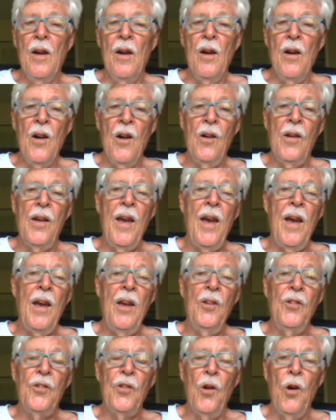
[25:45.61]

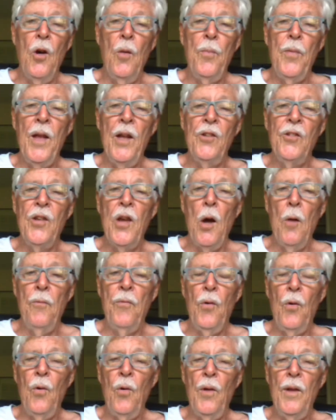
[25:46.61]
Okay, so I hope that's
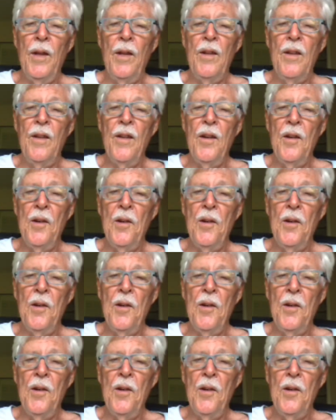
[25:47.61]
helpful, and